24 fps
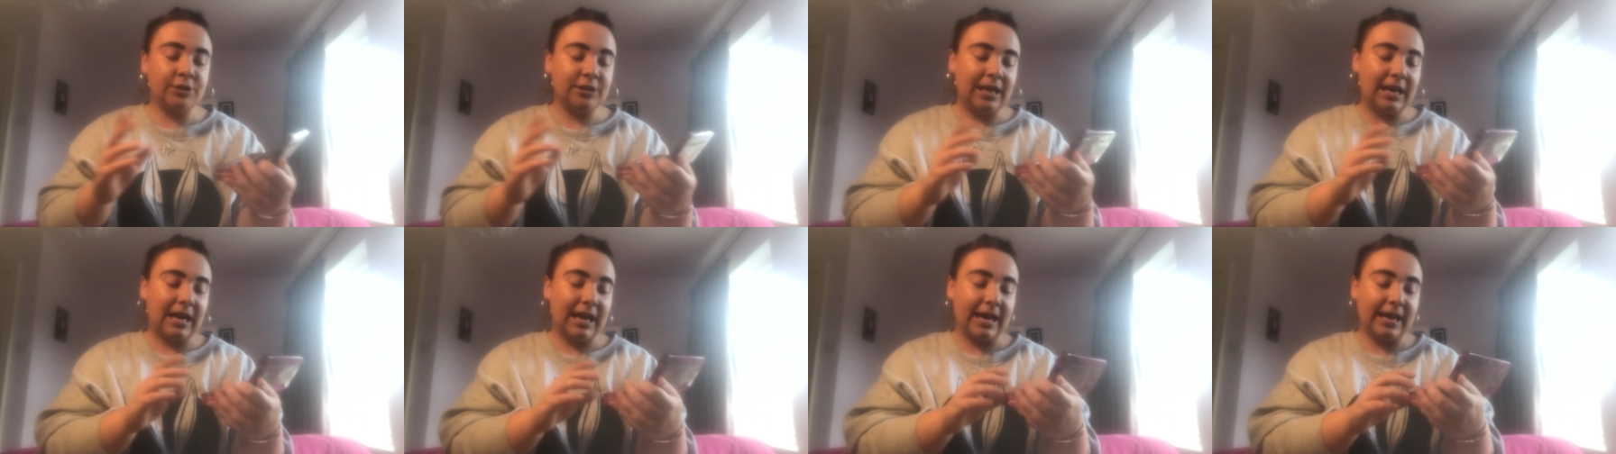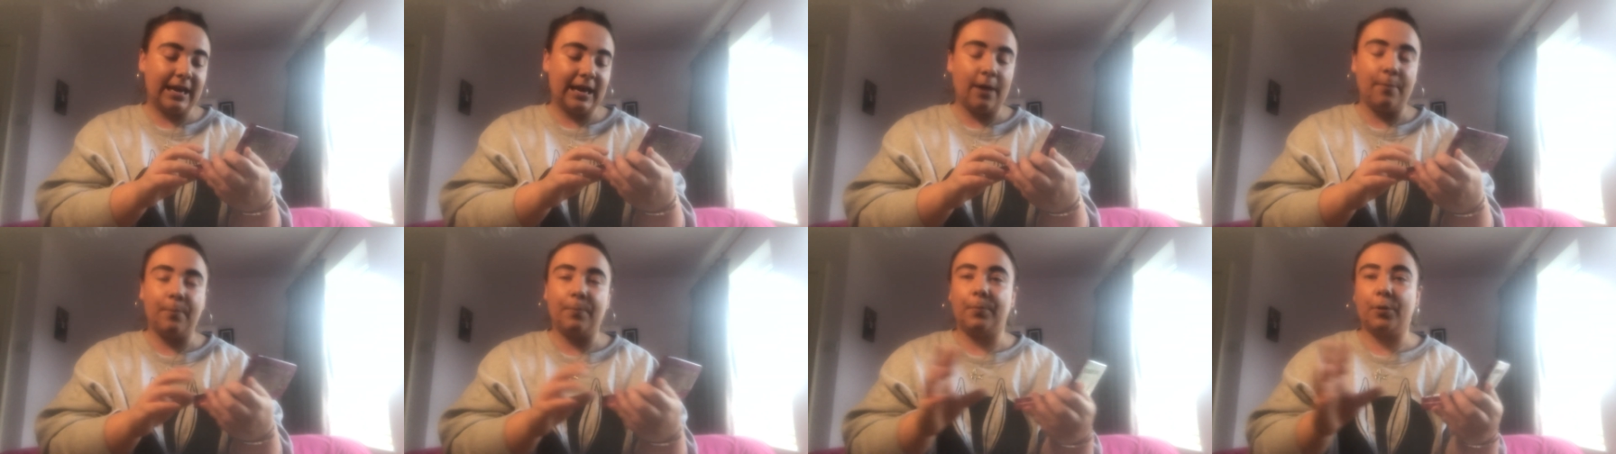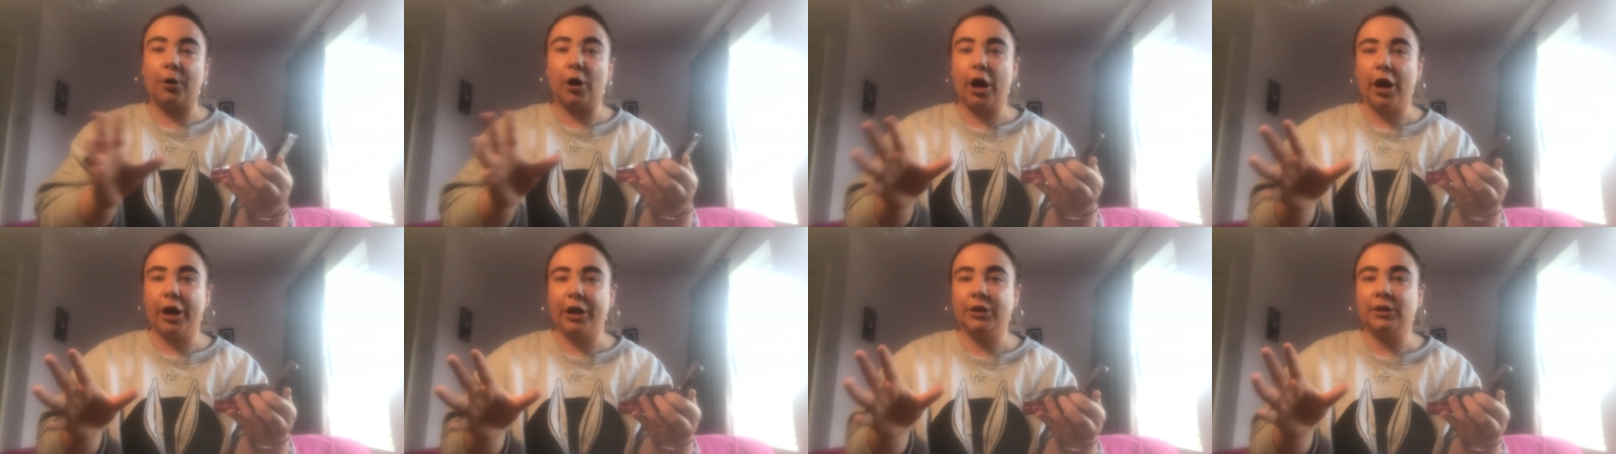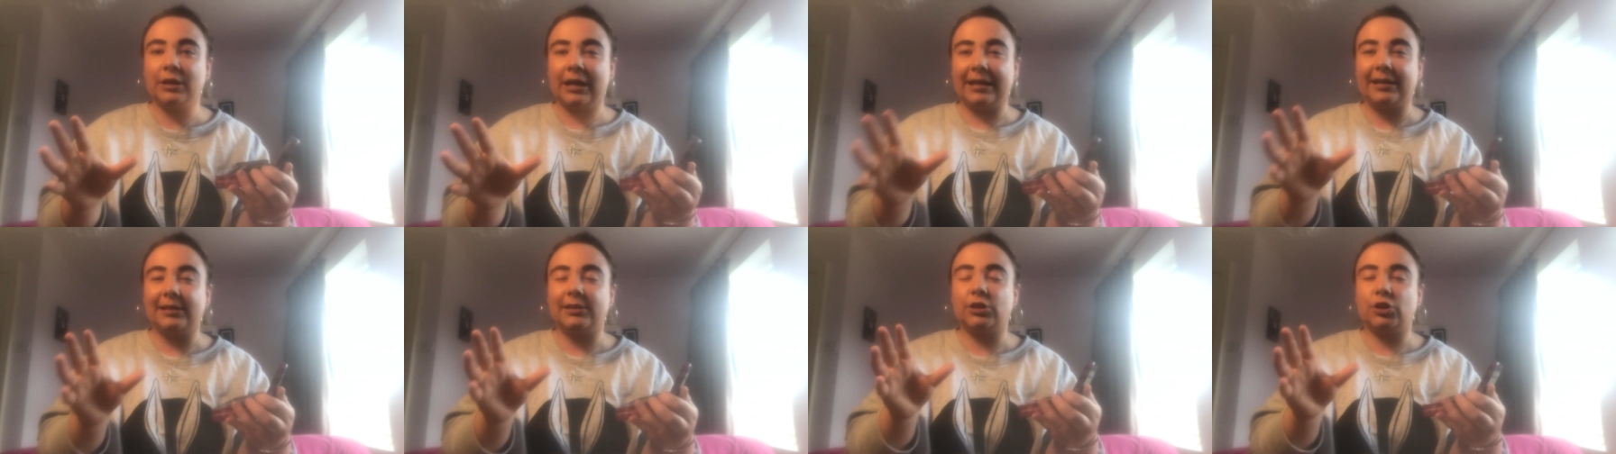to like a brown,
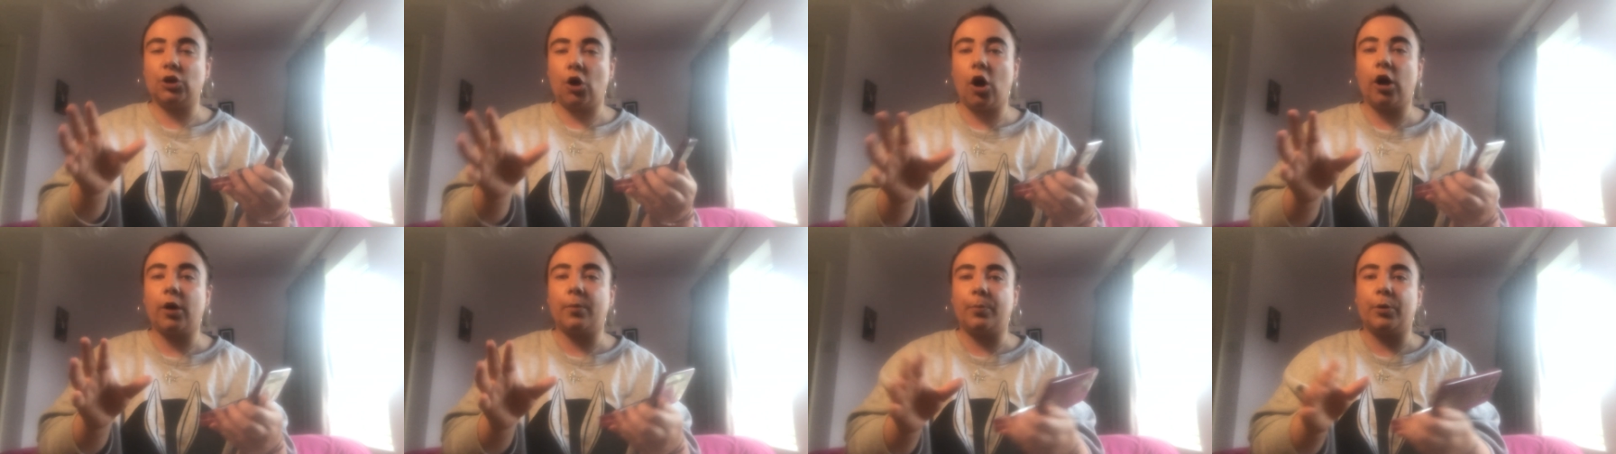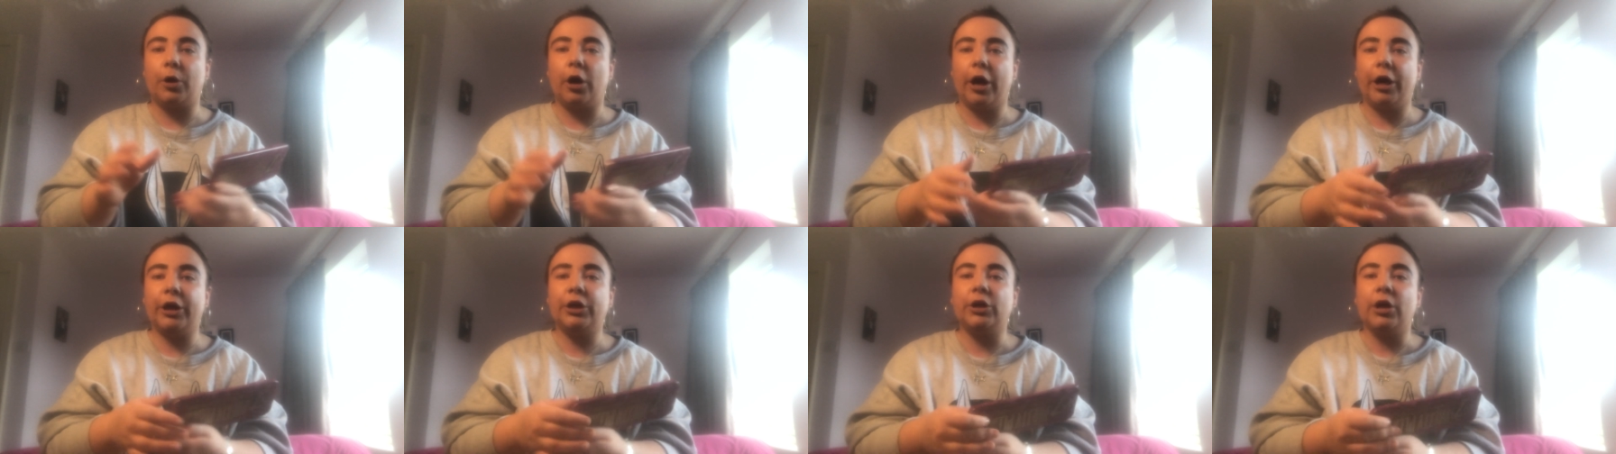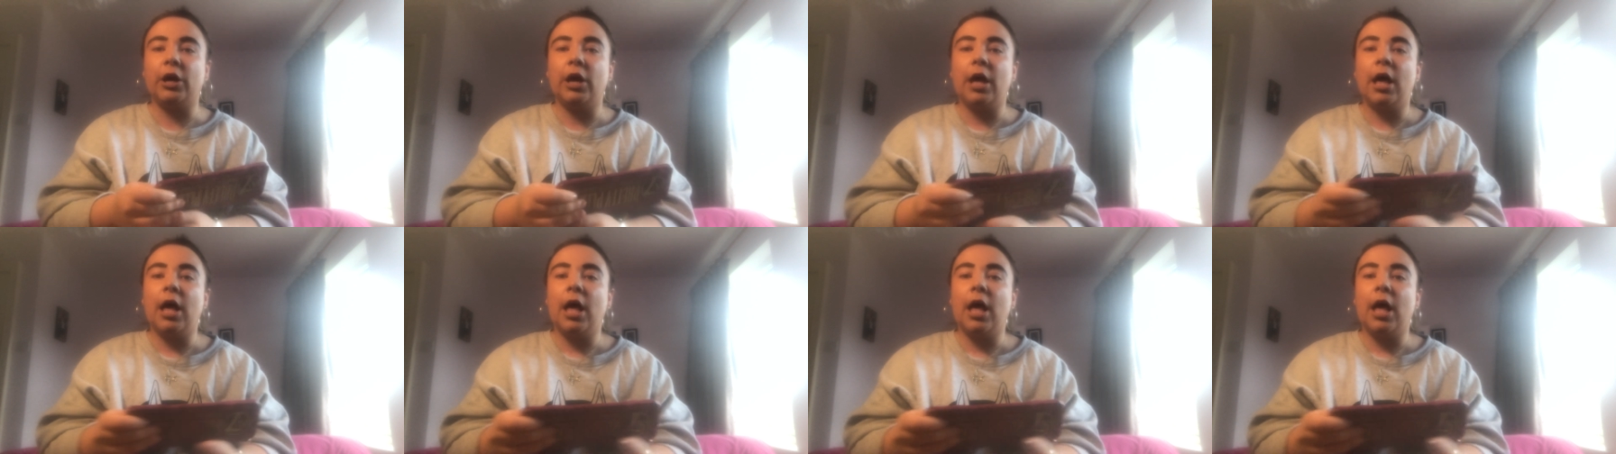like a dark brown.